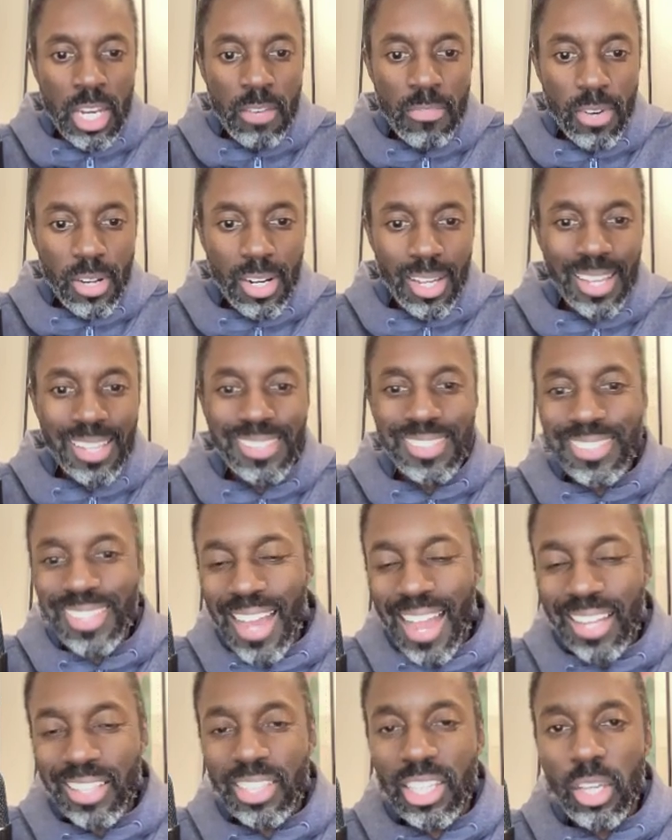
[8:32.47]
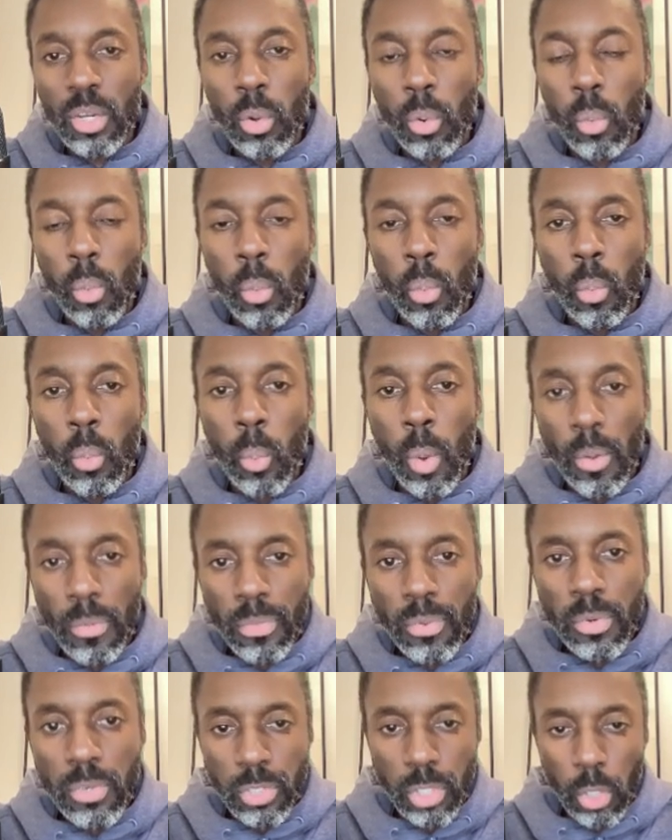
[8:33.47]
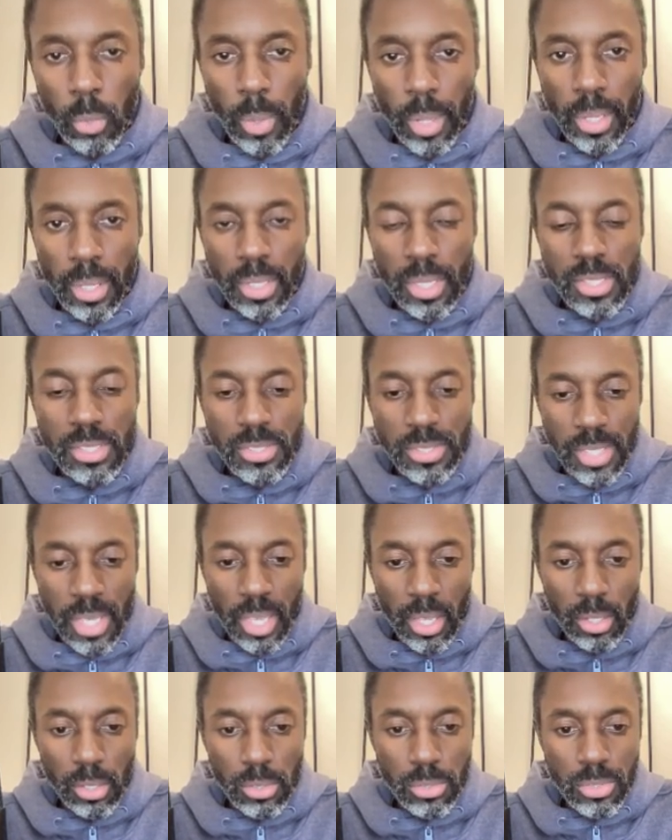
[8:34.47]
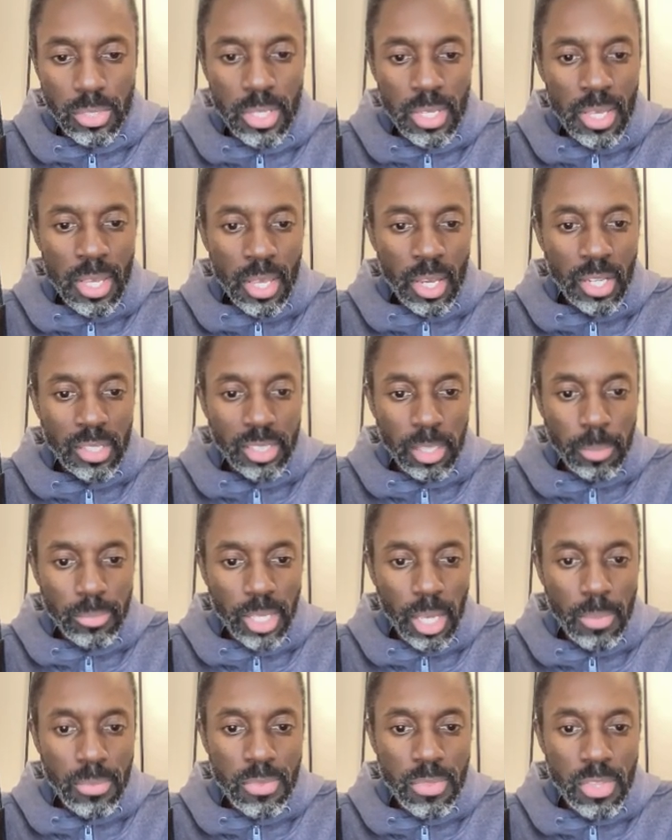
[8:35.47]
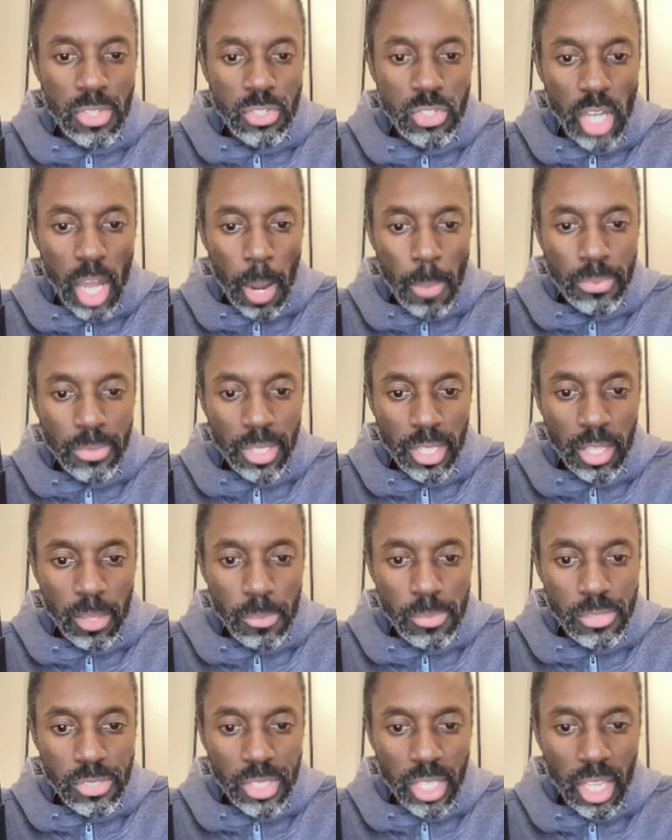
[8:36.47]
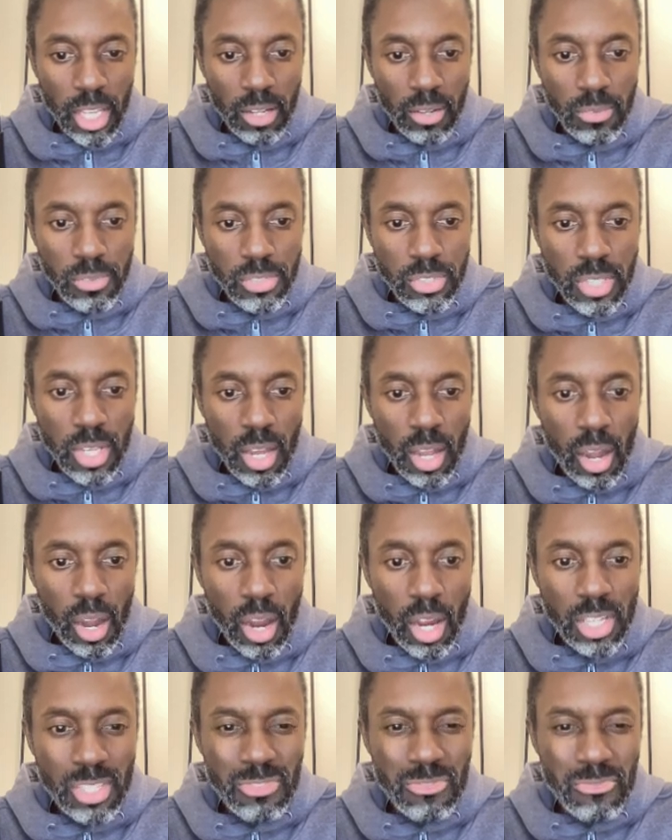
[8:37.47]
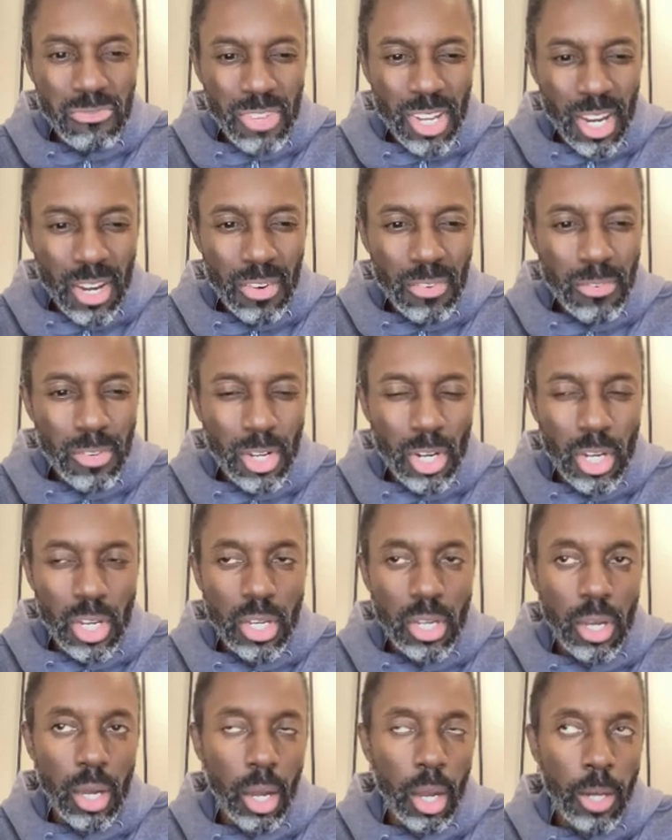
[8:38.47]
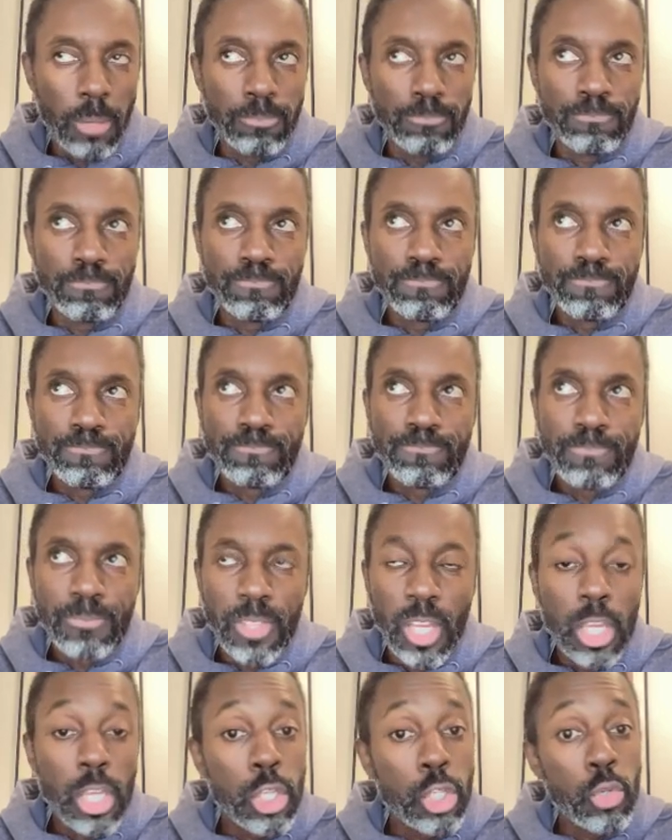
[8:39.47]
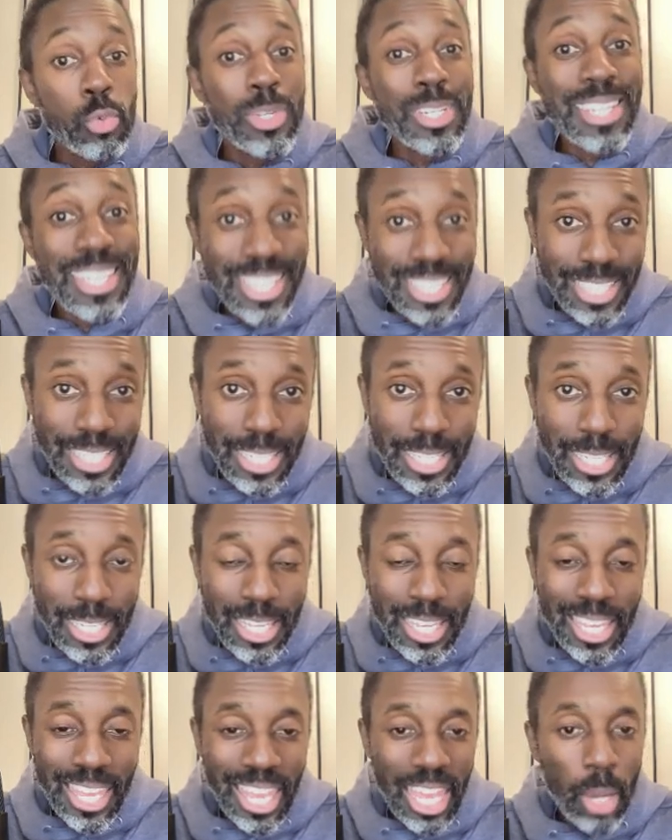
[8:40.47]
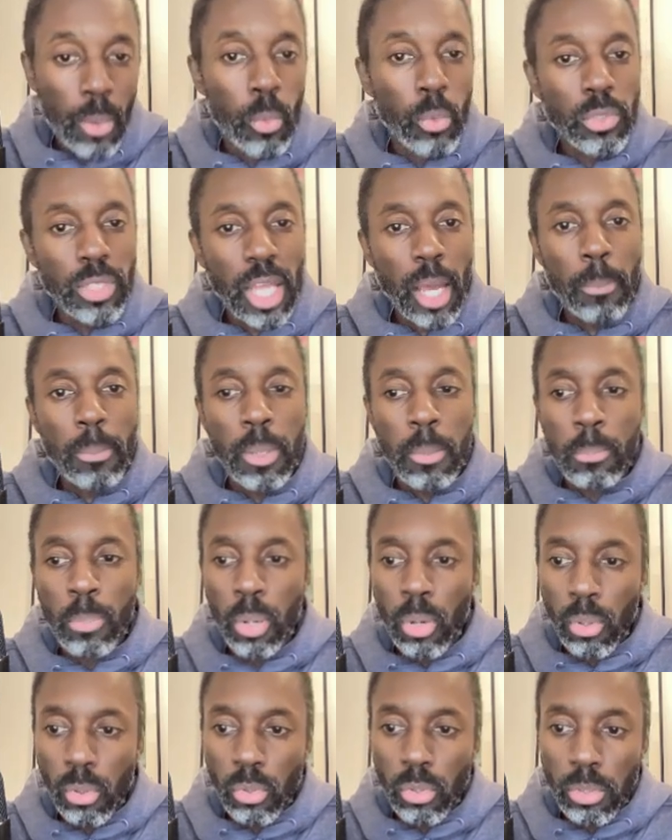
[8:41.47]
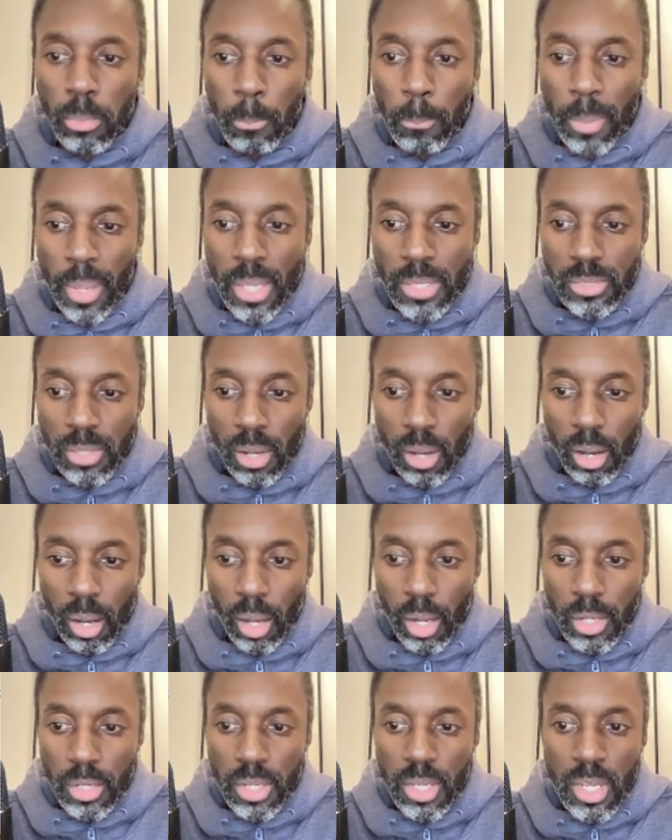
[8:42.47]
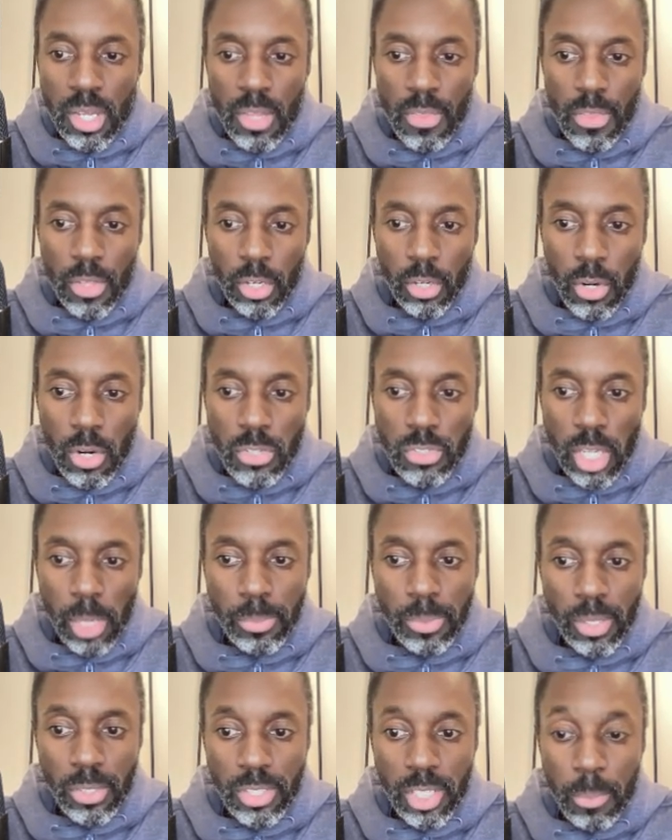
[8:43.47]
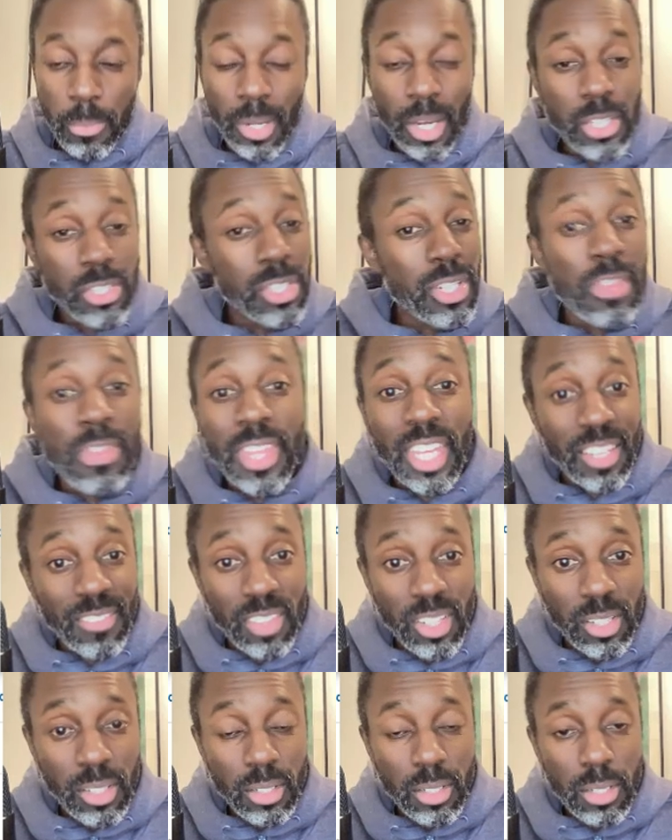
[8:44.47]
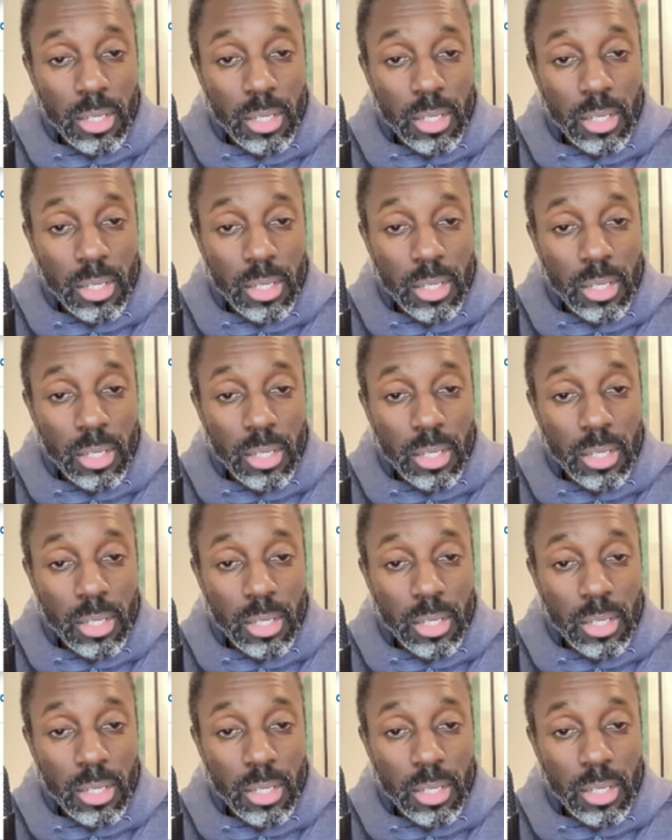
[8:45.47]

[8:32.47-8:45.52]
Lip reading: find out exactly what they're doing in sales. Because sometimes the job title themselves is very, very unique. It will not be pulled based on the current job titles here because you didn't think of it.